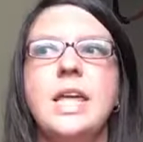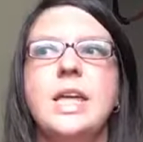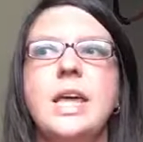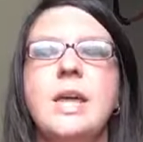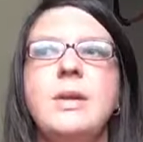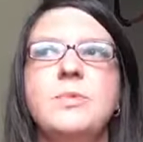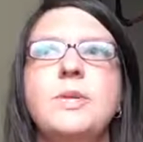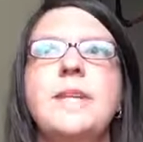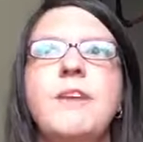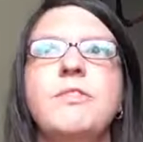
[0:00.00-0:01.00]
It
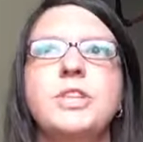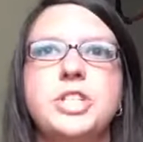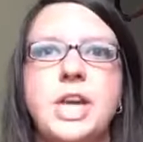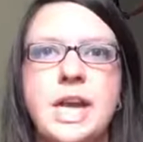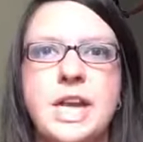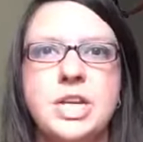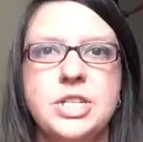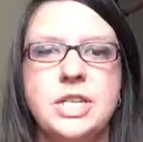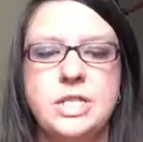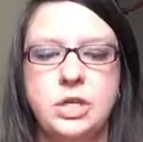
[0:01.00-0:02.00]
will never
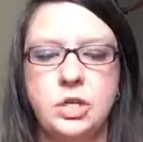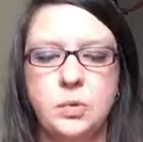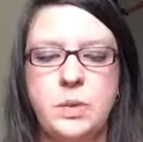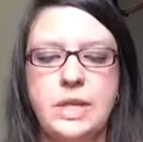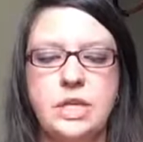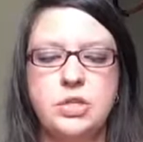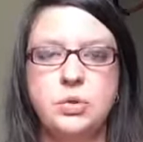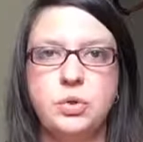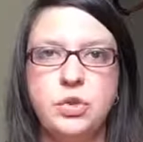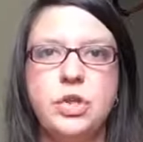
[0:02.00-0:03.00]
change until you're willing
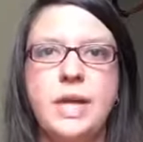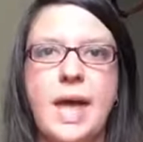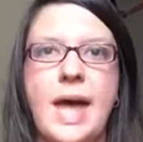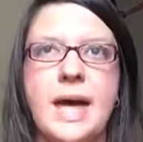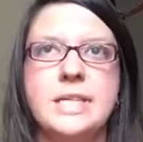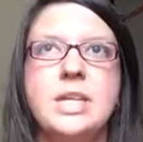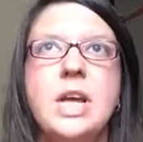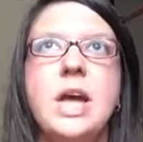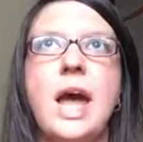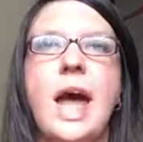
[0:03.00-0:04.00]
to look at
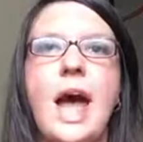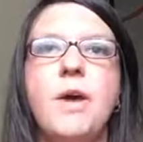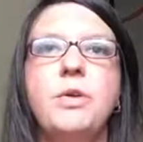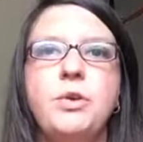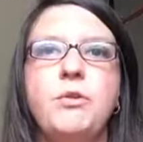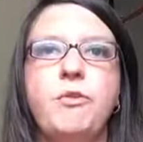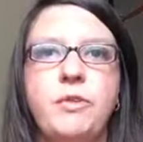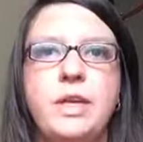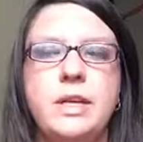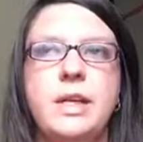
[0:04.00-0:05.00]
how you
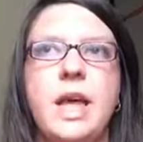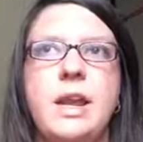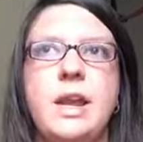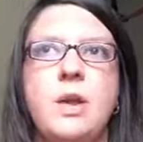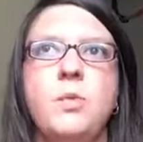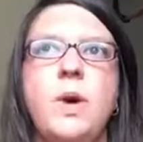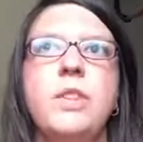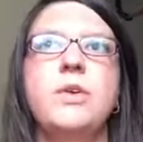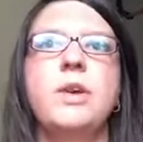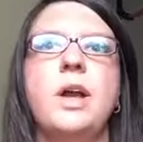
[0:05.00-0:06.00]
feel and
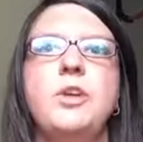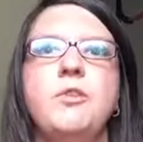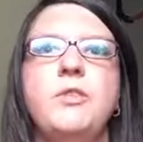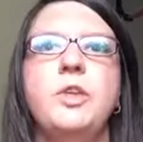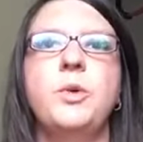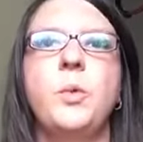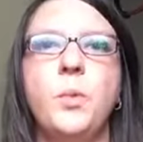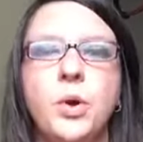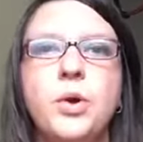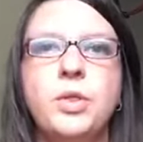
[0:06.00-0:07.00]
whether or not you feel
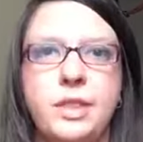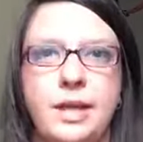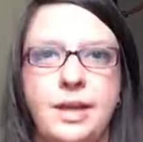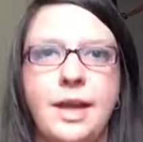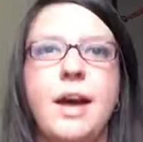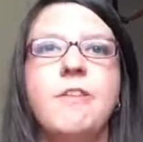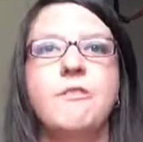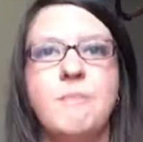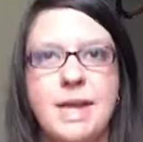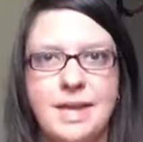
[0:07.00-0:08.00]
worthy
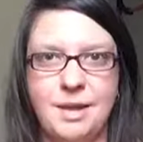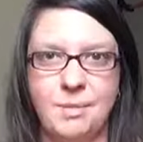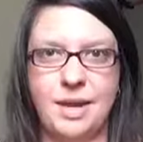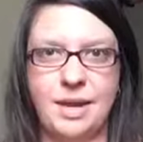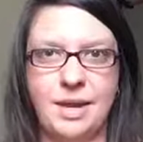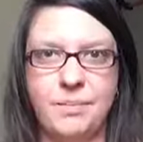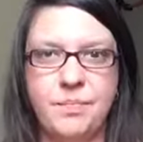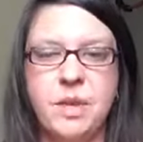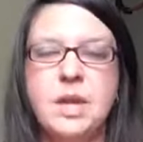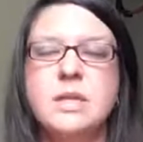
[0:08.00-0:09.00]
of making money.
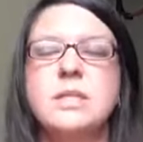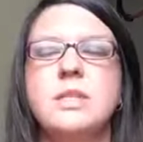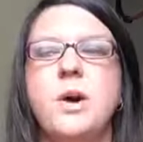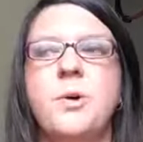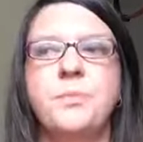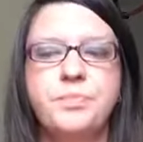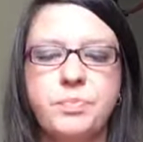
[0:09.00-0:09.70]
So